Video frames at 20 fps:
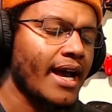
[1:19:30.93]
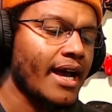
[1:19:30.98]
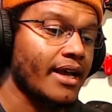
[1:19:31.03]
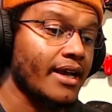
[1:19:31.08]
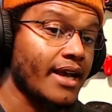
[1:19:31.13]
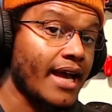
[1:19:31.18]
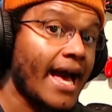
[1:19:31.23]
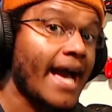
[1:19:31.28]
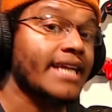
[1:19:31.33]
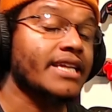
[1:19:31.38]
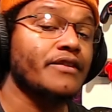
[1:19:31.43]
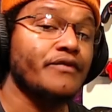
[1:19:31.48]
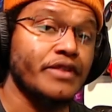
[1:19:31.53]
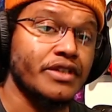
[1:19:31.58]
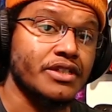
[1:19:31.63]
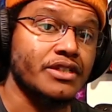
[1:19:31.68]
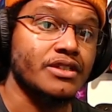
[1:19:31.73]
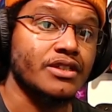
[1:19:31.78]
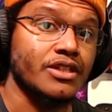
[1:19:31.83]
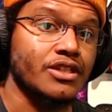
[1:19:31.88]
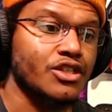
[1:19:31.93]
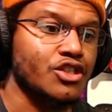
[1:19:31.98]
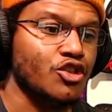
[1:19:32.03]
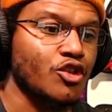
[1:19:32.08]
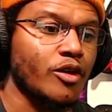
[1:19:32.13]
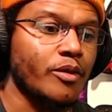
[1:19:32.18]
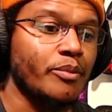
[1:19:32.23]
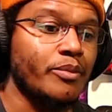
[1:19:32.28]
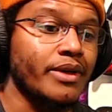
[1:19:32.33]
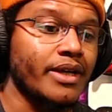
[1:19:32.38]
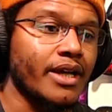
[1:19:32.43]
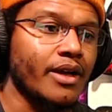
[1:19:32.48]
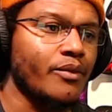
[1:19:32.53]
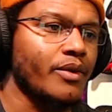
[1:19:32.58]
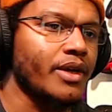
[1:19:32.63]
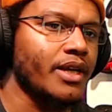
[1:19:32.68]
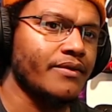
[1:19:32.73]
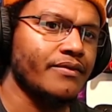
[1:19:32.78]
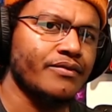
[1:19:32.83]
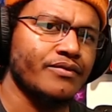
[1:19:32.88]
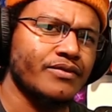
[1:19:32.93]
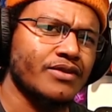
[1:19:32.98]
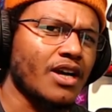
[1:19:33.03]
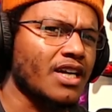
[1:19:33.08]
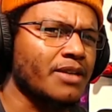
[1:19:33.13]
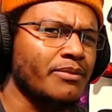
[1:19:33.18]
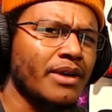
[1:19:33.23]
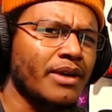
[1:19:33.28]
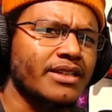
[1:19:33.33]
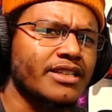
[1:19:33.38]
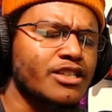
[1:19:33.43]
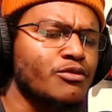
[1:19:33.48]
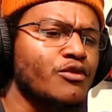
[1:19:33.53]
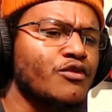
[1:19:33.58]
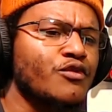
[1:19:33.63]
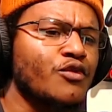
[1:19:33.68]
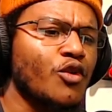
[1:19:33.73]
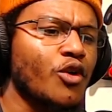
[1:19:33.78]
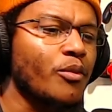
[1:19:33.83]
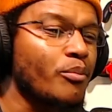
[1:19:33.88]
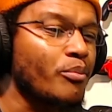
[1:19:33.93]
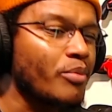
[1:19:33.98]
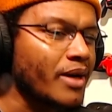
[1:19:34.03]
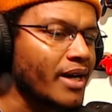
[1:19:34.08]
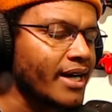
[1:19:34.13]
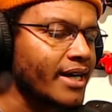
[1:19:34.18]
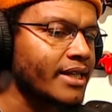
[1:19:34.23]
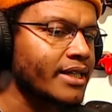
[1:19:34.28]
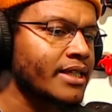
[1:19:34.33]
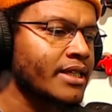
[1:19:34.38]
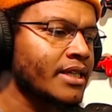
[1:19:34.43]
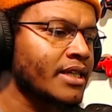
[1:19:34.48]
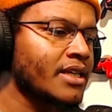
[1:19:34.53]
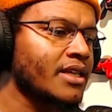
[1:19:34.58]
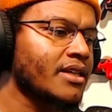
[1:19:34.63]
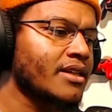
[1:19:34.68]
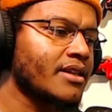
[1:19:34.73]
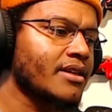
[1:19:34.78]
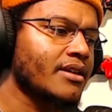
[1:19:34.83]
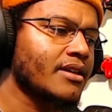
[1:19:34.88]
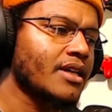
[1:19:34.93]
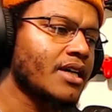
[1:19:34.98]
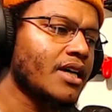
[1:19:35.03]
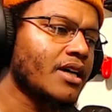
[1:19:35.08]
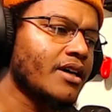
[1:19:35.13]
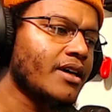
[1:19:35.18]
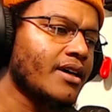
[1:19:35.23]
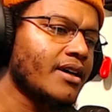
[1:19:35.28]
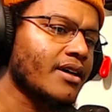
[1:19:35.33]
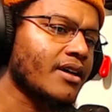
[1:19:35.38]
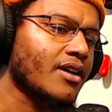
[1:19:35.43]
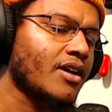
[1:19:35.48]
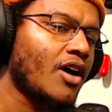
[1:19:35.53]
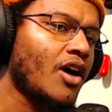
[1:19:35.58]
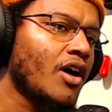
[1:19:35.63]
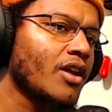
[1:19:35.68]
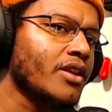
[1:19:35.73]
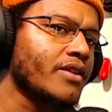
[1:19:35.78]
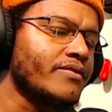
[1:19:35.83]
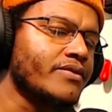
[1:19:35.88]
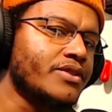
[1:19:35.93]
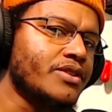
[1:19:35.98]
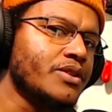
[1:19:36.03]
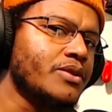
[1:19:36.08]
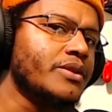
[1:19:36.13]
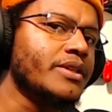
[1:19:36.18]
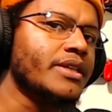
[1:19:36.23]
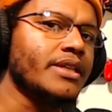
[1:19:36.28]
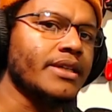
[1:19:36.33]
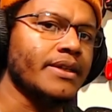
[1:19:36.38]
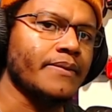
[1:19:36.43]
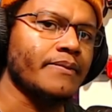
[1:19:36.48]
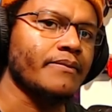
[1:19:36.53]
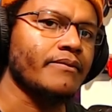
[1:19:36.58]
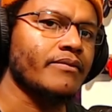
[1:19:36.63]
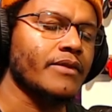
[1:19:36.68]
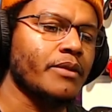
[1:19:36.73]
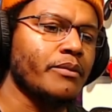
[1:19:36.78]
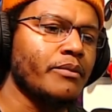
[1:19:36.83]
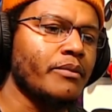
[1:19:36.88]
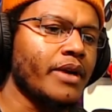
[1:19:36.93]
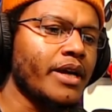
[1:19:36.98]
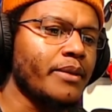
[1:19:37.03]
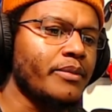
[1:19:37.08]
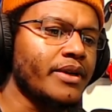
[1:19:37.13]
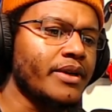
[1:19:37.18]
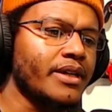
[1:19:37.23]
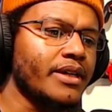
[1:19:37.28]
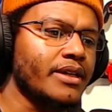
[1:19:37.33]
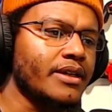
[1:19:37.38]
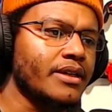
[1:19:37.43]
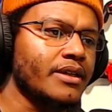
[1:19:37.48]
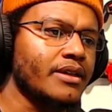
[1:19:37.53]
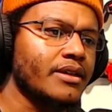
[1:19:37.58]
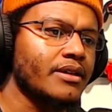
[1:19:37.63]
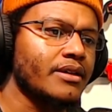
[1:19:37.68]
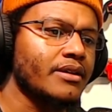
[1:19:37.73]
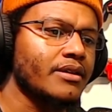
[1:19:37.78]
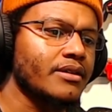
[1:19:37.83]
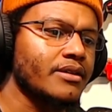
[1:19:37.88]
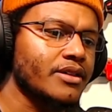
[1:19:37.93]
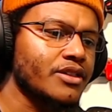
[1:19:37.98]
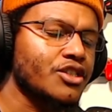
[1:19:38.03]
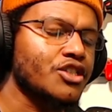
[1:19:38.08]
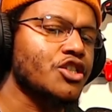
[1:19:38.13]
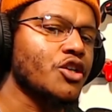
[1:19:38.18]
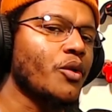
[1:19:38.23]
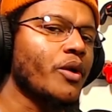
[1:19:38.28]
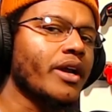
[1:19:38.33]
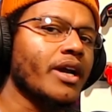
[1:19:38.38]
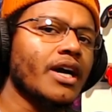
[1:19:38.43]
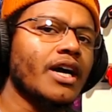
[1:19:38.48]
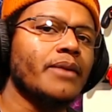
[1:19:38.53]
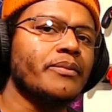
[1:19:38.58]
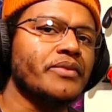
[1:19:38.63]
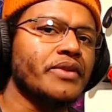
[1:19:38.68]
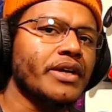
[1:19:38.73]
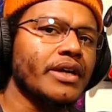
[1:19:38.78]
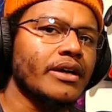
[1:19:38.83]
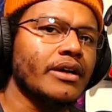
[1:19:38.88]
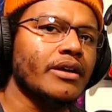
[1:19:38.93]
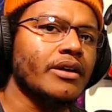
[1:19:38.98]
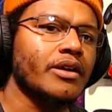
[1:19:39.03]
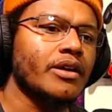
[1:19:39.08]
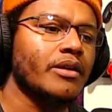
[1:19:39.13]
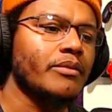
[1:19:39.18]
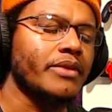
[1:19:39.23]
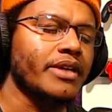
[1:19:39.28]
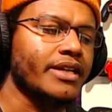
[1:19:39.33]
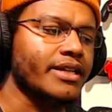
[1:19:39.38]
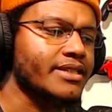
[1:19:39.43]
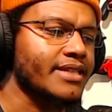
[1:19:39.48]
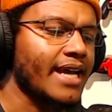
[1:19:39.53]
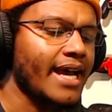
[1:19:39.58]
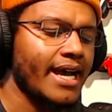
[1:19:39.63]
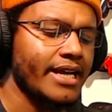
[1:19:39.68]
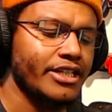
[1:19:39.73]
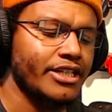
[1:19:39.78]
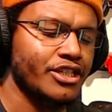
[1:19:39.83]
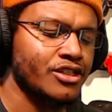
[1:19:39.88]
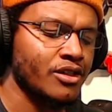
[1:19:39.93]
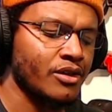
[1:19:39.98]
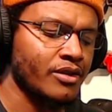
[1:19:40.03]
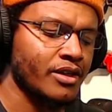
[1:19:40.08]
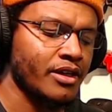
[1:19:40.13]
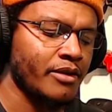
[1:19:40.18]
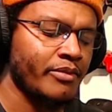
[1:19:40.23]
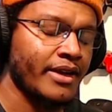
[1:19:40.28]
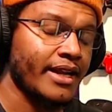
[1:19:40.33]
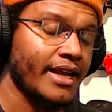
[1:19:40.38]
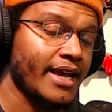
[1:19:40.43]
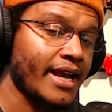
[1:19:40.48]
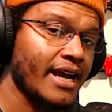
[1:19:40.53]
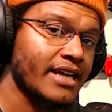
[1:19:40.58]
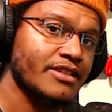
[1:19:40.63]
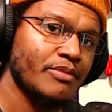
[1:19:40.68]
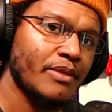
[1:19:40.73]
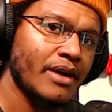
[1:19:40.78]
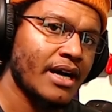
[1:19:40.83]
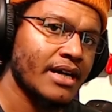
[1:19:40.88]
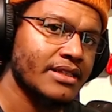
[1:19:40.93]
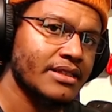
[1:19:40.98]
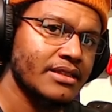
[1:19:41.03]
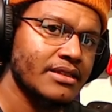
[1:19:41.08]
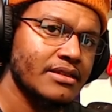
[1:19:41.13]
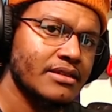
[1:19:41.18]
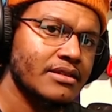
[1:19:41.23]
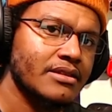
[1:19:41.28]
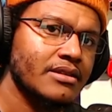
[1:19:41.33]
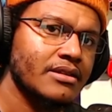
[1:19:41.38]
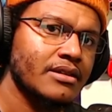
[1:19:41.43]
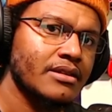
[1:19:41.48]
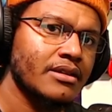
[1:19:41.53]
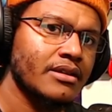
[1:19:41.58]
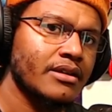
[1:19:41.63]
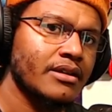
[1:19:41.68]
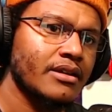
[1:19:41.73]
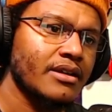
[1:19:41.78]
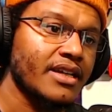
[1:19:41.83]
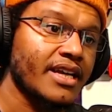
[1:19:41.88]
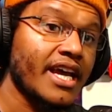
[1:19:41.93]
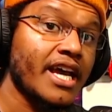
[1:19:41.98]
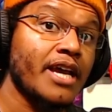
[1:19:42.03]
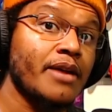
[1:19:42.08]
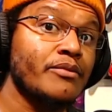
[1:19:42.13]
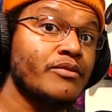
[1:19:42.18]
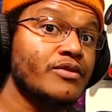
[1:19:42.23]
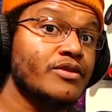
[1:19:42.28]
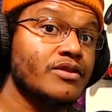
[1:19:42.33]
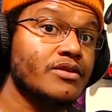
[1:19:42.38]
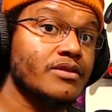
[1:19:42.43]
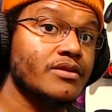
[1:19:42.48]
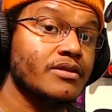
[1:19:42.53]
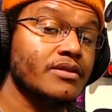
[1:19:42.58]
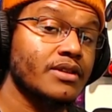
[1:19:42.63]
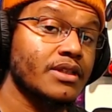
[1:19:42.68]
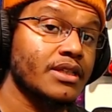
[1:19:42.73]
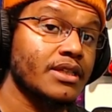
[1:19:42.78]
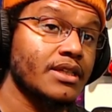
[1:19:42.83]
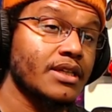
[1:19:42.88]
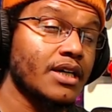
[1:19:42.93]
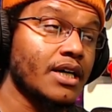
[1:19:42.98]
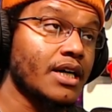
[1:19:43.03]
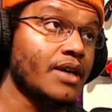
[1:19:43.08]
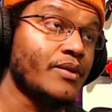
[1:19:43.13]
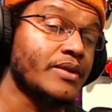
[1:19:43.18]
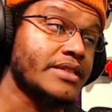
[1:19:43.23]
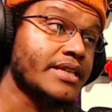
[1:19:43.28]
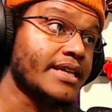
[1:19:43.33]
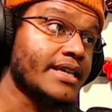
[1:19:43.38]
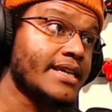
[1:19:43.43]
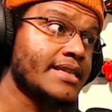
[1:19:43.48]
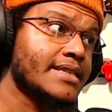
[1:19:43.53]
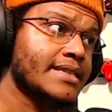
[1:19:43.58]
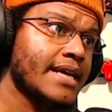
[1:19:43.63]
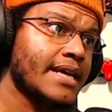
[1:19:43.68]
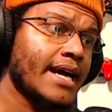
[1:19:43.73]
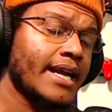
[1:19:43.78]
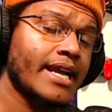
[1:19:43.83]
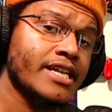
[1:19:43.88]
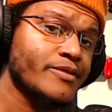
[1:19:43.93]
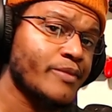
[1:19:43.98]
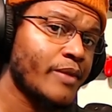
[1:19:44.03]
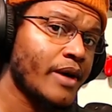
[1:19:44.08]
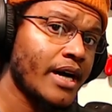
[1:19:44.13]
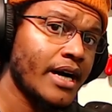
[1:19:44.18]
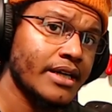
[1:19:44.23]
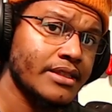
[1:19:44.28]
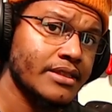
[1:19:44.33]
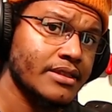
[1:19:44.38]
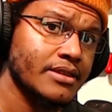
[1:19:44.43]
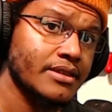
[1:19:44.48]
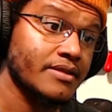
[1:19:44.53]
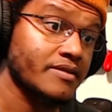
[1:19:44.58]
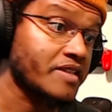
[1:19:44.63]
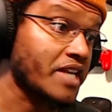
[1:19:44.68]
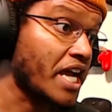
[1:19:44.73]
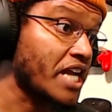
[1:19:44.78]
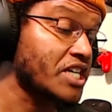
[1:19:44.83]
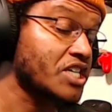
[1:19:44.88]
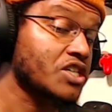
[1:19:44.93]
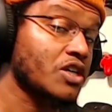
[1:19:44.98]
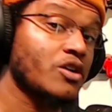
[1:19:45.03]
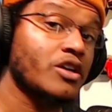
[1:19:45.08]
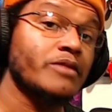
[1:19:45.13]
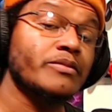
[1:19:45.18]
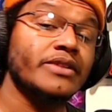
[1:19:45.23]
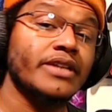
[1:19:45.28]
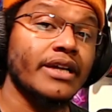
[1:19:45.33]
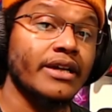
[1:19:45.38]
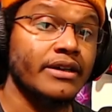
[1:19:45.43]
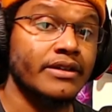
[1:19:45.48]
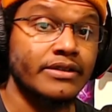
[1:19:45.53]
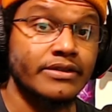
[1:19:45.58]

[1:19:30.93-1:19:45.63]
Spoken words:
Activision is gonna show up big. We've talked about this before, but Call of Duty may be showing up there because it hadn't shown up at Xbox's games. Was it Inside Xbox? It hadn't shown up there.